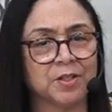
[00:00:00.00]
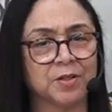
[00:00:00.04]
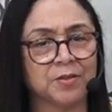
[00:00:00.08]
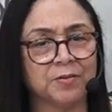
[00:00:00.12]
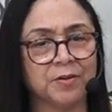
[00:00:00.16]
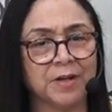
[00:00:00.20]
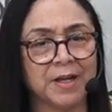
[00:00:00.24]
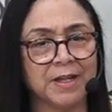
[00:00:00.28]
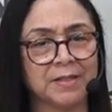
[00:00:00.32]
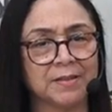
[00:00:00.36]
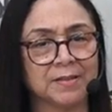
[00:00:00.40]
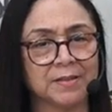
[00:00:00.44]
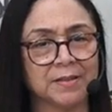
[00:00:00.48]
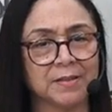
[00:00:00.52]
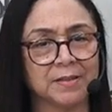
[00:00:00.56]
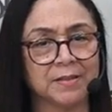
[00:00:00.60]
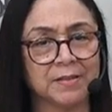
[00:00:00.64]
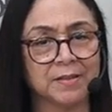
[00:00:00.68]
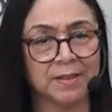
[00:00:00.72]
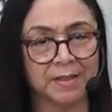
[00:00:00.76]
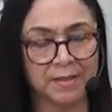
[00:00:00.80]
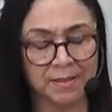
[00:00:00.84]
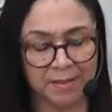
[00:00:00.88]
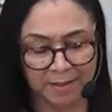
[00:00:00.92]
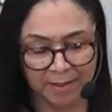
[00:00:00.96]

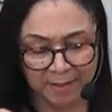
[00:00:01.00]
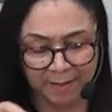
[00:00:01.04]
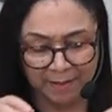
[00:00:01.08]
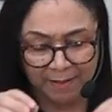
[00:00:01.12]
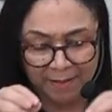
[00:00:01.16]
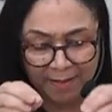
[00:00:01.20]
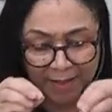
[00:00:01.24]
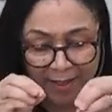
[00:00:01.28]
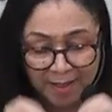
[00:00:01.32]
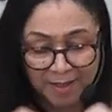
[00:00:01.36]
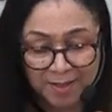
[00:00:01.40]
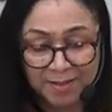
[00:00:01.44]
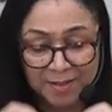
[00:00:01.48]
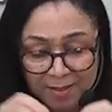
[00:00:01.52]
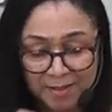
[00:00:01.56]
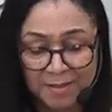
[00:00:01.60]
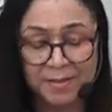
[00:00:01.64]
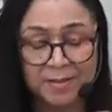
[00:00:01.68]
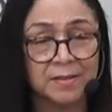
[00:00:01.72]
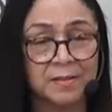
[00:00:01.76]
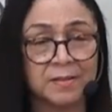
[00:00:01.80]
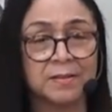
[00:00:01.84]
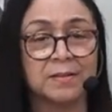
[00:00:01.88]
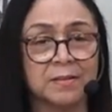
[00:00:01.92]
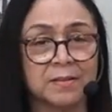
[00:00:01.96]
crisis. Is
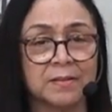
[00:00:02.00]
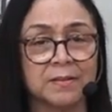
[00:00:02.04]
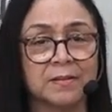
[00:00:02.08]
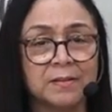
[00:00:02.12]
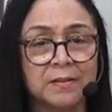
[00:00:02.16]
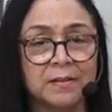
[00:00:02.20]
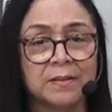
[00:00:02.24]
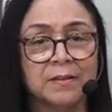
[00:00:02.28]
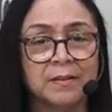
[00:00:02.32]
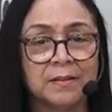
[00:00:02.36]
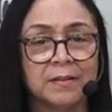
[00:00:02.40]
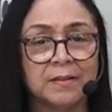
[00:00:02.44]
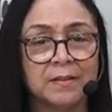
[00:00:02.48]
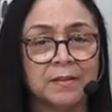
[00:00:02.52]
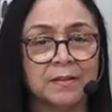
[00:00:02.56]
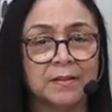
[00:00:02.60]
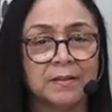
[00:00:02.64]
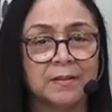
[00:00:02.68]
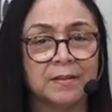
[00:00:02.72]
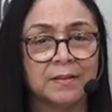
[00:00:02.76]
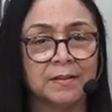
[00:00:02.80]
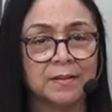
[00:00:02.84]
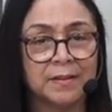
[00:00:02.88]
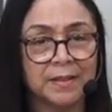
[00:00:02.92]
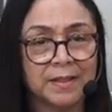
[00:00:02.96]
this
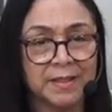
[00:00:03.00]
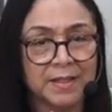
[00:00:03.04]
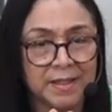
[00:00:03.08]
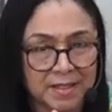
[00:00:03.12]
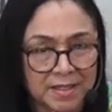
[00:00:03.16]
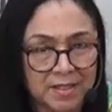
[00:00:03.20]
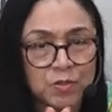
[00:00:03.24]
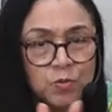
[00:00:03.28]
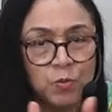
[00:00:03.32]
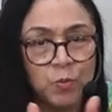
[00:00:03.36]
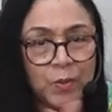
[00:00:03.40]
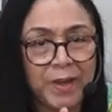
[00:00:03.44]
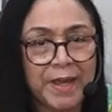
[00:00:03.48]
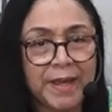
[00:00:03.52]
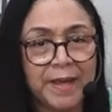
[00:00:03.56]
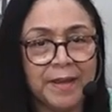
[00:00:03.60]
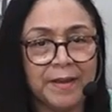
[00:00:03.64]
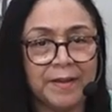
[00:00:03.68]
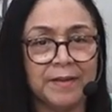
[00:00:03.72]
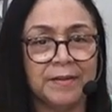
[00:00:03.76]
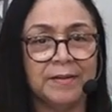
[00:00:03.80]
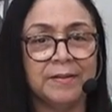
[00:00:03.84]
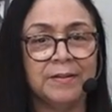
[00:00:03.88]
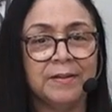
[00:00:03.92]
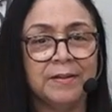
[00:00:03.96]
is
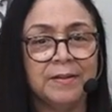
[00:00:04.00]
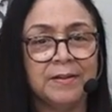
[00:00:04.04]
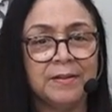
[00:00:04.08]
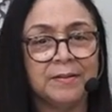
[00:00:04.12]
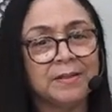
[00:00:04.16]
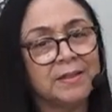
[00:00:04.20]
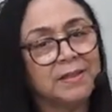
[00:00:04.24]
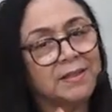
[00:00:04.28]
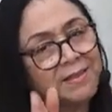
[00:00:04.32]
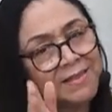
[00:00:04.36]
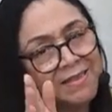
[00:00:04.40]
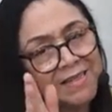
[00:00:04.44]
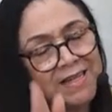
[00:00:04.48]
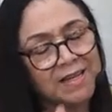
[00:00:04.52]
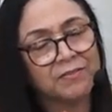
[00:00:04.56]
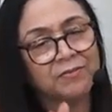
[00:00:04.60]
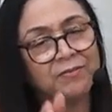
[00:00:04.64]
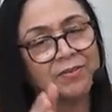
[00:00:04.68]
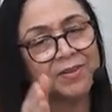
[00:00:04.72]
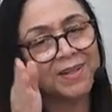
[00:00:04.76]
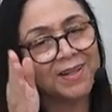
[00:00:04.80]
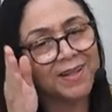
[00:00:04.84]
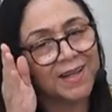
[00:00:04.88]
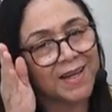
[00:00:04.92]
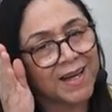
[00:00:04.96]
where the
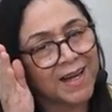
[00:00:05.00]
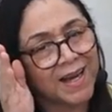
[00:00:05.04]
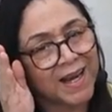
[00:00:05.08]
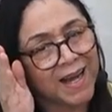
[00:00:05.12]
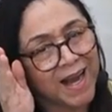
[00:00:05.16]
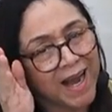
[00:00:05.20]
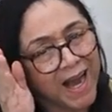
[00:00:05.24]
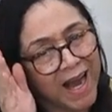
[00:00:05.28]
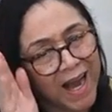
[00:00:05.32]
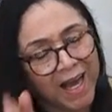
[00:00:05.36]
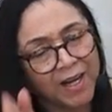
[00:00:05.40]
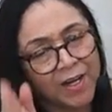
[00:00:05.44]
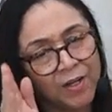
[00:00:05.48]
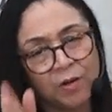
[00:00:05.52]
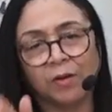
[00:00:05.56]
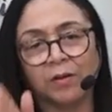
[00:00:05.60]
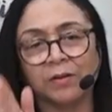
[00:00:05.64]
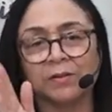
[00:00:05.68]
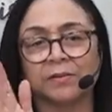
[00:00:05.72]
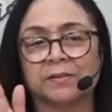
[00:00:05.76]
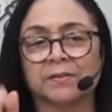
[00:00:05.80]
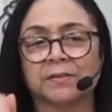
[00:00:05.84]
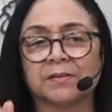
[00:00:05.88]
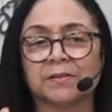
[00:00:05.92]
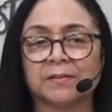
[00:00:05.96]
devil
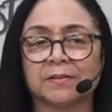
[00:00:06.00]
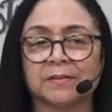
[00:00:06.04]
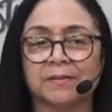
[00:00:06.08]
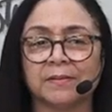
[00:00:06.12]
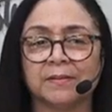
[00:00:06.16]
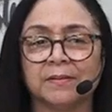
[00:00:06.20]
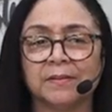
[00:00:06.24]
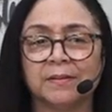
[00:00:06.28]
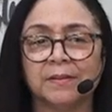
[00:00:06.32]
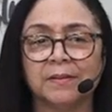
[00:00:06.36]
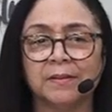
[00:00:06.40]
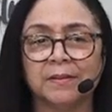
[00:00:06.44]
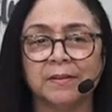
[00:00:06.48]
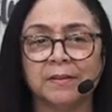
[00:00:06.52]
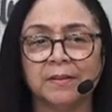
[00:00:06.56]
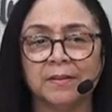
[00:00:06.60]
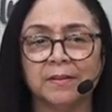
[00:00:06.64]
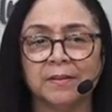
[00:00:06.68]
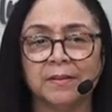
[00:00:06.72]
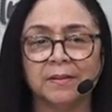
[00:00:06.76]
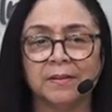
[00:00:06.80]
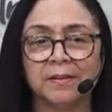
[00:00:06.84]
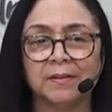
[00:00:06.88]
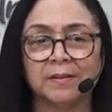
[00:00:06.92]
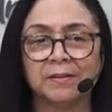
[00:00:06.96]
cannot
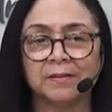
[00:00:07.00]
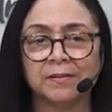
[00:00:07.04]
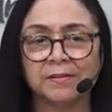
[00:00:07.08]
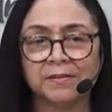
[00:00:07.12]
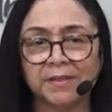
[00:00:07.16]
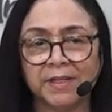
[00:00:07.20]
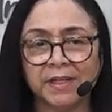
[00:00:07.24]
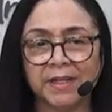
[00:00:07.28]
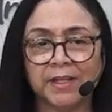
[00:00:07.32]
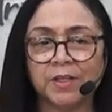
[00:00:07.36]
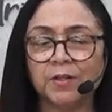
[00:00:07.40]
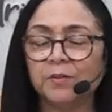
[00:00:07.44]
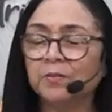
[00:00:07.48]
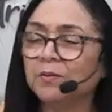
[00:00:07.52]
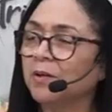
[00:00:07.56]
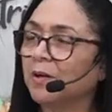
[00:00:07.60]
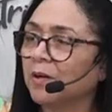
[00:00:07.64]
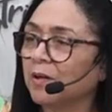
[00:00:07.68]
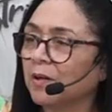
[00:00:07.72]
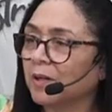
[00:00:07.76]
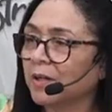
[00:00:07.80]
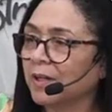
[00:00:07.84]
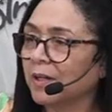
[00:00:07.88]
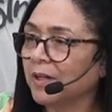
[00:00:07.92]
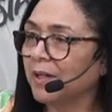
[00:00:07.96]
take you
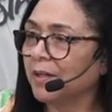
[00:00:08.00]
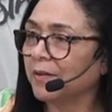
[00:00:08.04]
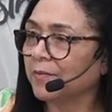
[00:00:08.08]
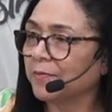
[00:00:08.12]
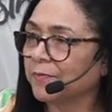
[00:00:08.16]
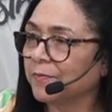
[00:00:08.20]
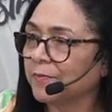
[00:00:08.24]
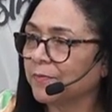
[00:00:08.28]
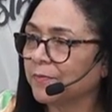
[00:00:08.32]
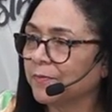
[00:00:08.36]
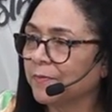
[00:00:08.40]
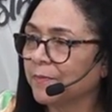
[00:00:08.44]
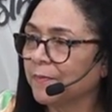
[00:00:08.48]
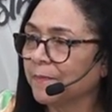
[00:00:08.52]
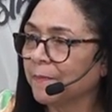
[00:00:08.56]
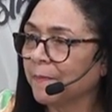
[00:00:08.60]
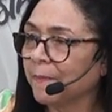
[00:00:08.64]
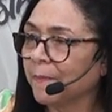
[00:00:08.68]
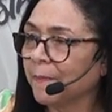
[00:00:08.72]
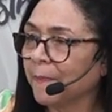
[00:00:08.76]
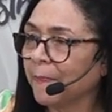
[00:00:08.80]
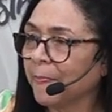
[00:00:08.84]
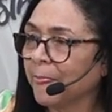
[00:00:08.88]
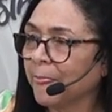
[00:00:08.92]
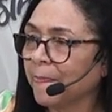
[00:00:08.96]
down a cliff.
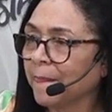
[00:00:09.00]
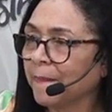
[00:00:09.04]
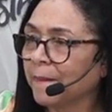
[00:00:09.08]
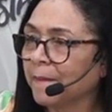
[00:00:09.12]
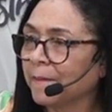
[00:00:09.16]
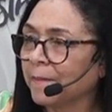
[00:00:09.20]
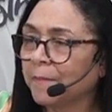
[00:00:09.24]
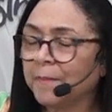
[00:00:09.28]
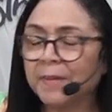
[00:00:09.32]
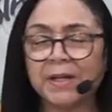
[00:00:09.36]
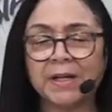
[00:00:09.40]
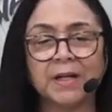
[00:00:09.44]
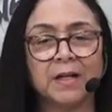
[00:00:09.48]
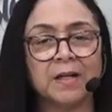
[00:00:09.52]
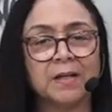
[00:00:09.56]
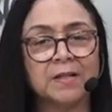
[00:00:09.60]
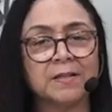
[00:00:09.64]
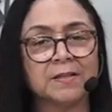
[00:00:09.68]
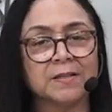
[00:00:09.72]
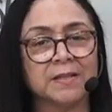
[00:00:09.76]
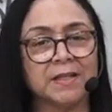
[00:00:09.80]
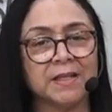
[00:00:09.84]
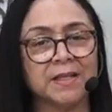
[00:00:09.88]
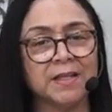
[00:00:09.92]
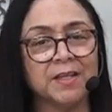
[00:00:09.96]

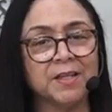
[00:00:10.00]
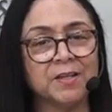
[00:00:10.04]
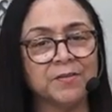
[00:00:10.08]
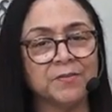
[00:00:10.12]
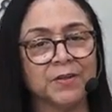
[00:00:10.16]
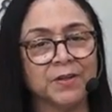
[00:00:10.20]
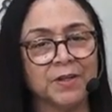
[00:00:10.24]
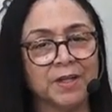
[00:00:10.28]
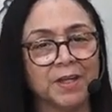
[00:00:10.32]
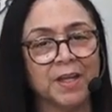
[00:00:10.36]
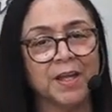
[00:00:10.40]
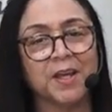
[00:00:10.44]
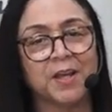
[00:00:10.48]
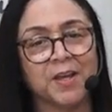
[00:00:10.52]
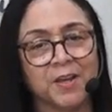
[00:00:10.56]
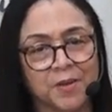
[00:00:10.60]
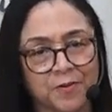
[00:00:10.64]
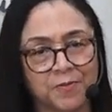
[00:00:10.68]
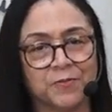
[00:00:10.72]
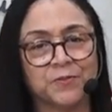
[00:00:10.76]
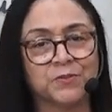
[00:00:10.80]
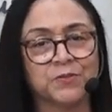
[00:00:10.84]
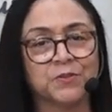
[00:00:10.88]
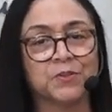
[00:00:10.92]
Because even if